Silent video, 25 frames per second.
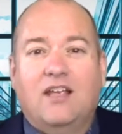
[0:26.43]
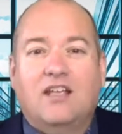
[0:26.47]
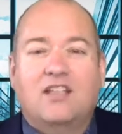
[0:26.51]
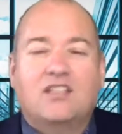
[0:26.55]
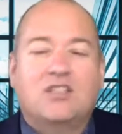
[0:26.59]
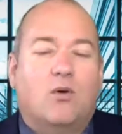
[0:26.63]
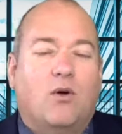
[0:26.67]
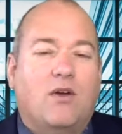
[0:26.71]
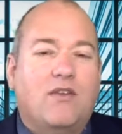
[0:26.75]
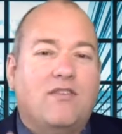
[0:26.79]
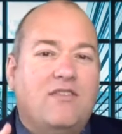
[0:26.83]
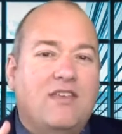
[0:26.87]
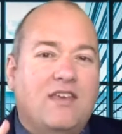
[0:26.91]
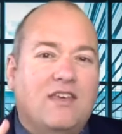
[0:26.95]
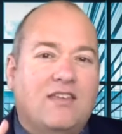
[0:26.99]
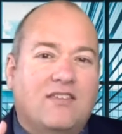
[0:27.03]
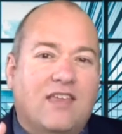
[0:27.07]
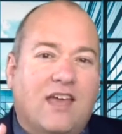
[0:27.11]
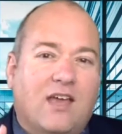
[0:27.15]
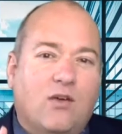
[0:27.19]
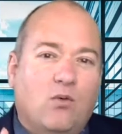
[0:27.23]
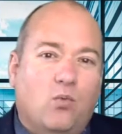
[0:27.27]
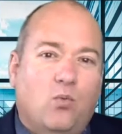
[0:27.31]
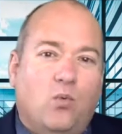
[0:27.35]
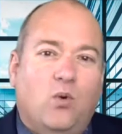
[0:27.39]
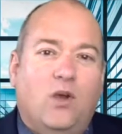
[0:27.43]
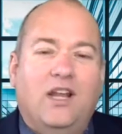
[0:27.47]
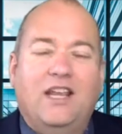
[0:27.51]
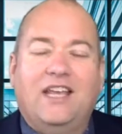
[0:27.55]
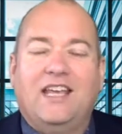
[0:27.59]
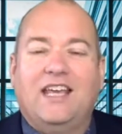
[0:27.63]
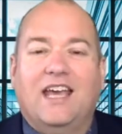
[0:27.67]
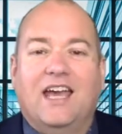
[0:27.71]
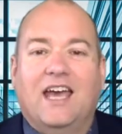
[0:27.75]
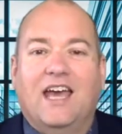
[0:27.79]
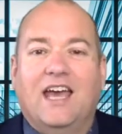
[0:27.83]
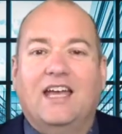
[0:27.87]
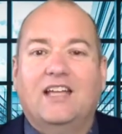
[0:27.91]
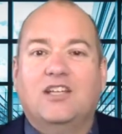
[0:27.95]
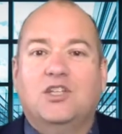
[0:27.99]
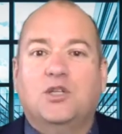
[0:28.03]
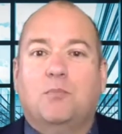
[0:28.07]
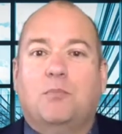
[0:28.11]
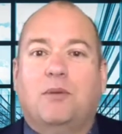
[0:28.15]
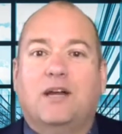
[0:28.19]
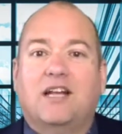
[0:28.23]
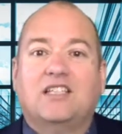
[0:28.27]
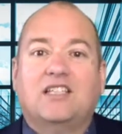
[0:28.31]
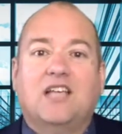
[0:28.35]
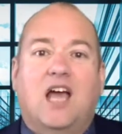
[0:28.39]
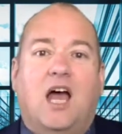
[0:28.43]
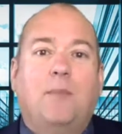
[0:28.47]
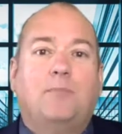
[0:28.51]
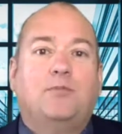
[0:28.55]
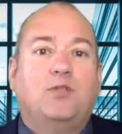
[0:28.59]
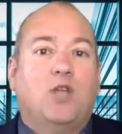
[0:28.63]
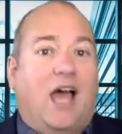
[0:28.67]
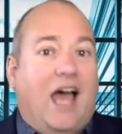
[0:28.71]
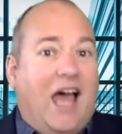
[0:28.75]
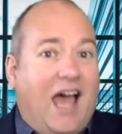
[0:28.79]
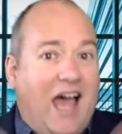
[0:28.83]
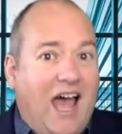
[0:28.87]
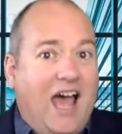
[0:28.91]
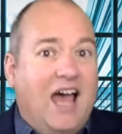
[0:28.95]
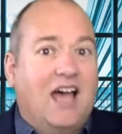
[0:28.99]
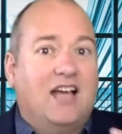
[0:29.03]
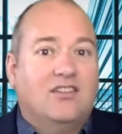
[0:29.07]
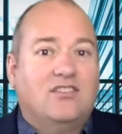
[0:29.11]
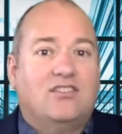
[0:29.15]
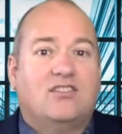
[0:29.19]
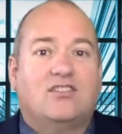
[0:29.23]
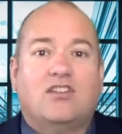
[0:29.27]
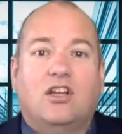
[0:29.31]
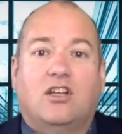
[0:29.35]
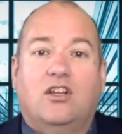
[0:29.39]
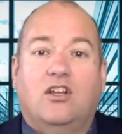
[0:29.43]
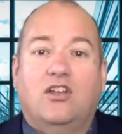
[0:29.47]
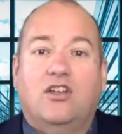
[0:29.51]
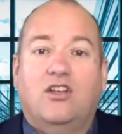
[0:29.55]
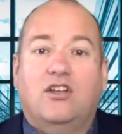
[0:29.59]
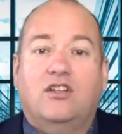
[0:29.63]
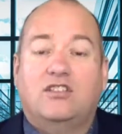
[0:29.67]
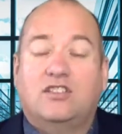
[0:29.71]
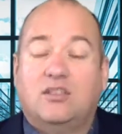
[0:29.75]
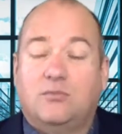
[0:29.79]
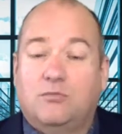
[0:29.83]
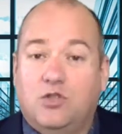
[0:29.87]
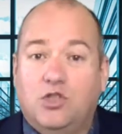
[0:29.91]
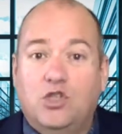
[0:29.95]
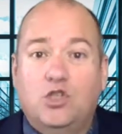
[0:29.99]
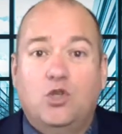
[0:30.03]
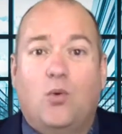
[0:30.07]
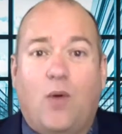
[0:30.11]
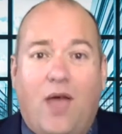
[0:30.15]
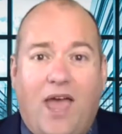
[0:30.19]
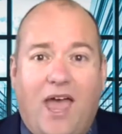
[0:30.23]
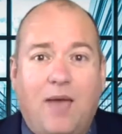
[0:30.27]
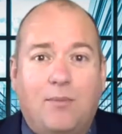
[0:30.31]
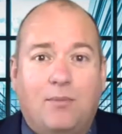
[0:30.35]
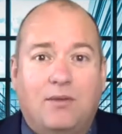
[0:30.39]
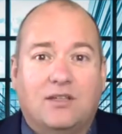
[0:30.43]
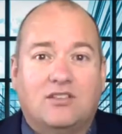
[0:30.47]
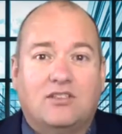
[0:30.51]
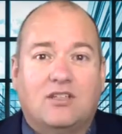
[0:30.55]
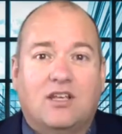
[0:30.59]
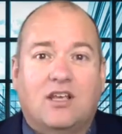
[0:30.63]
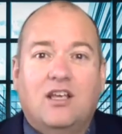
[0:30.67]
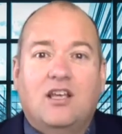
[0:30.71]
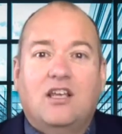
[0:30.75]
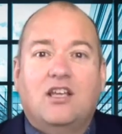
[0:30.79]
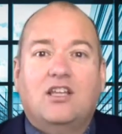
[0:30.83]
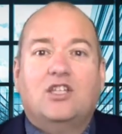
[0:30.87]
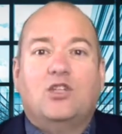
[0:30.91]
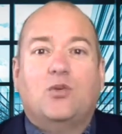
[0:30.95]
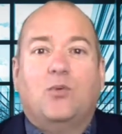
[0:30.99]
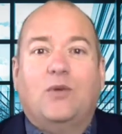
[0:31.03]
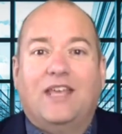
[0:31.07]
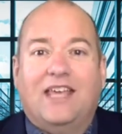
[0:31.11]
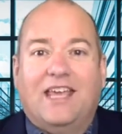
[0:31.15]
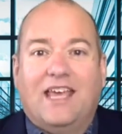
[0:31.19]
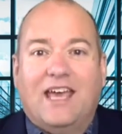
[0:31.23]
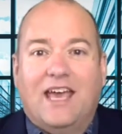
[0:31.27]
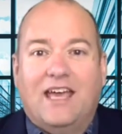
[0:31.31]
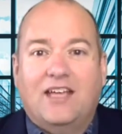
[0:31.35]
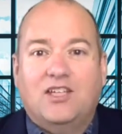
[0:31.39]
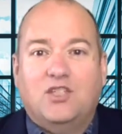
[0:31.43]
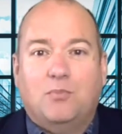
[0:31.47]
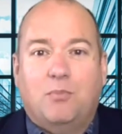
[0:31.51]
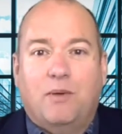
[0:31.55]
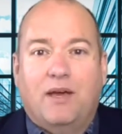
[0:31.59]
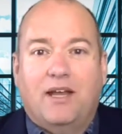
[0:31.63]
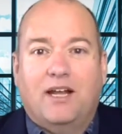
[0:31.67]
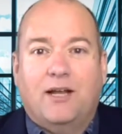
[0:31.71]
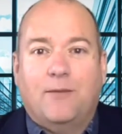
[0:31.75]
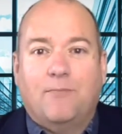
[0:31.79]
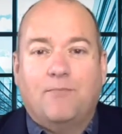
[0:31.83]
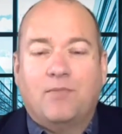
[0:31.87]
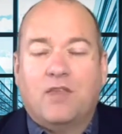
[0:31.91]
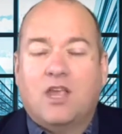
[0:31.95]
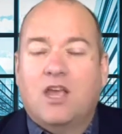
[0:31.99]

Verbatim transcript: So I think they will engage, but it's up to us to learn some new habits to engage better.